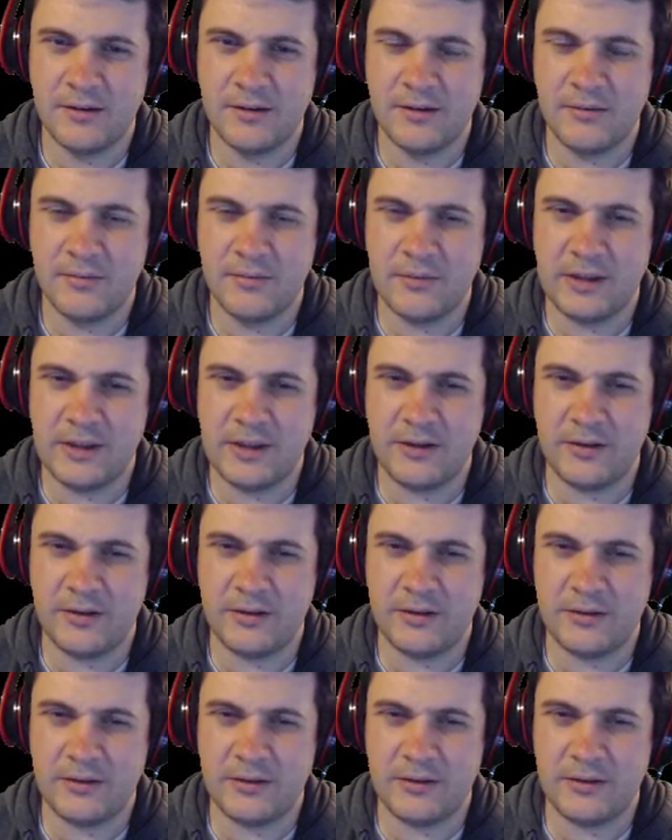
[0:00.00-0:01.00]
Well,
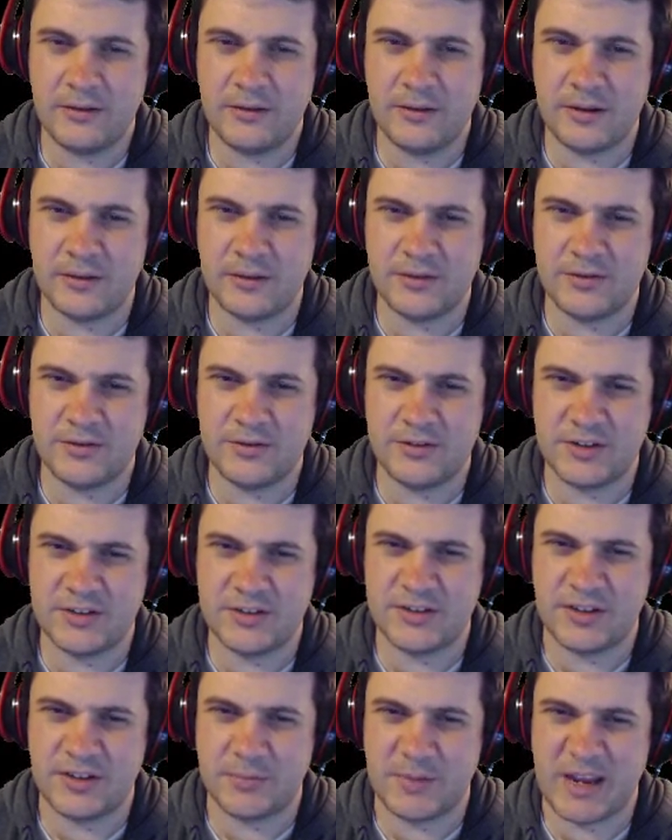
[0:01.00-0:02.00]
it's
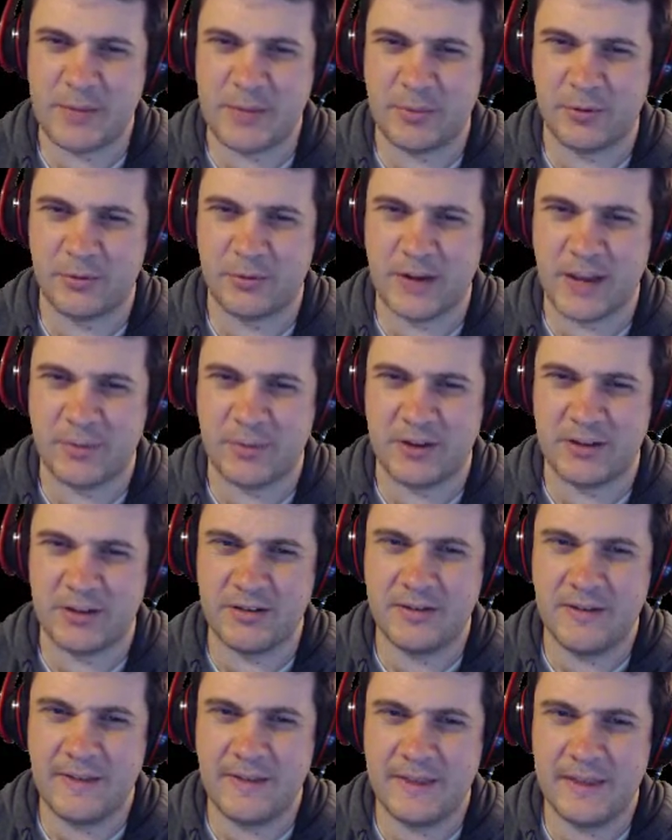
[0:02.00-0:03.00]
just a paper rabbit.
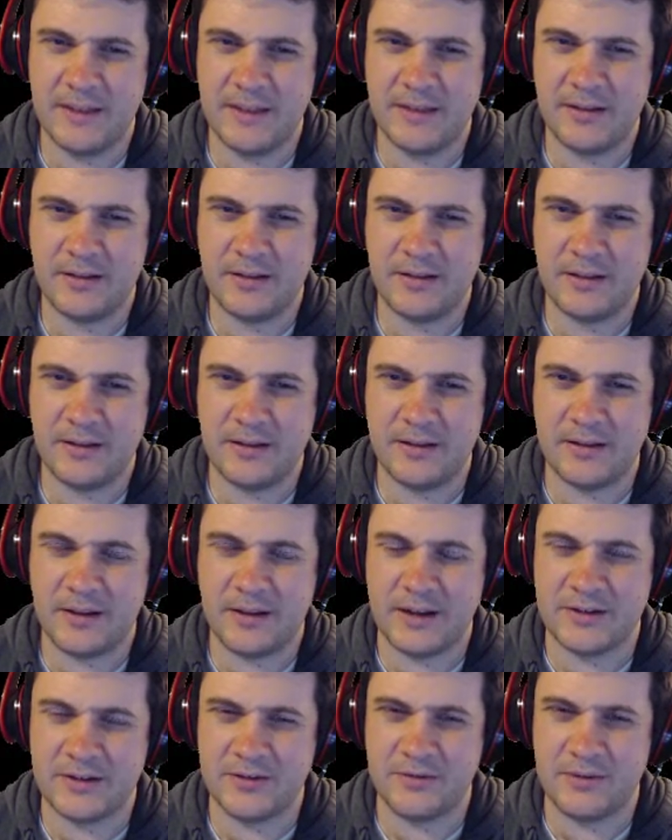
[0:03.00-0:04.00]

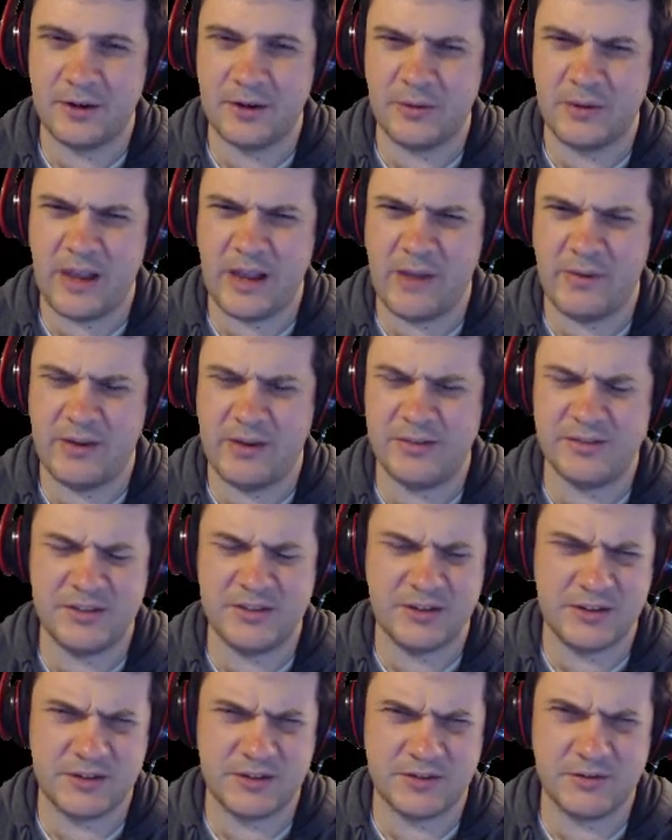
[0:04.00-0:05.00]
I don't know how else to
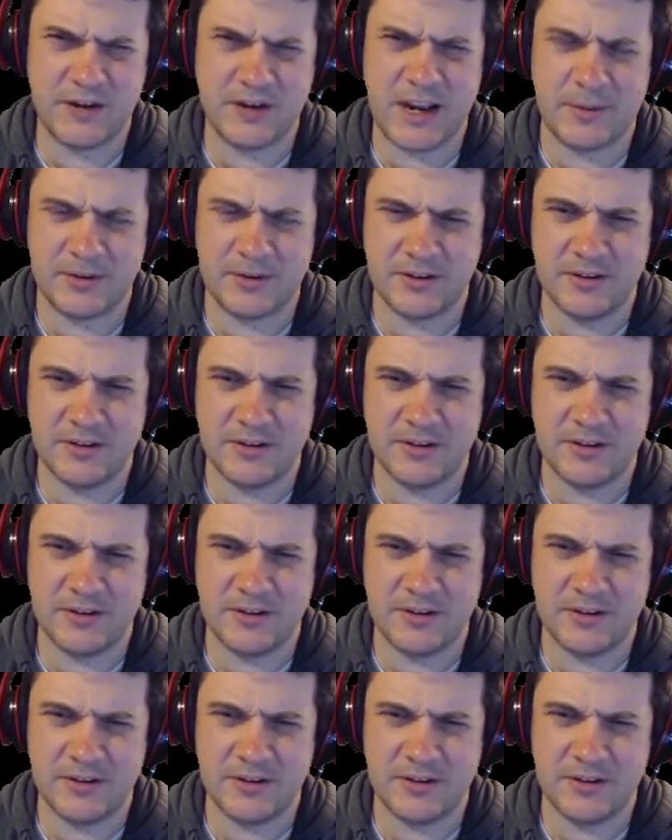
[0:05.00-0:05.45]
describe it.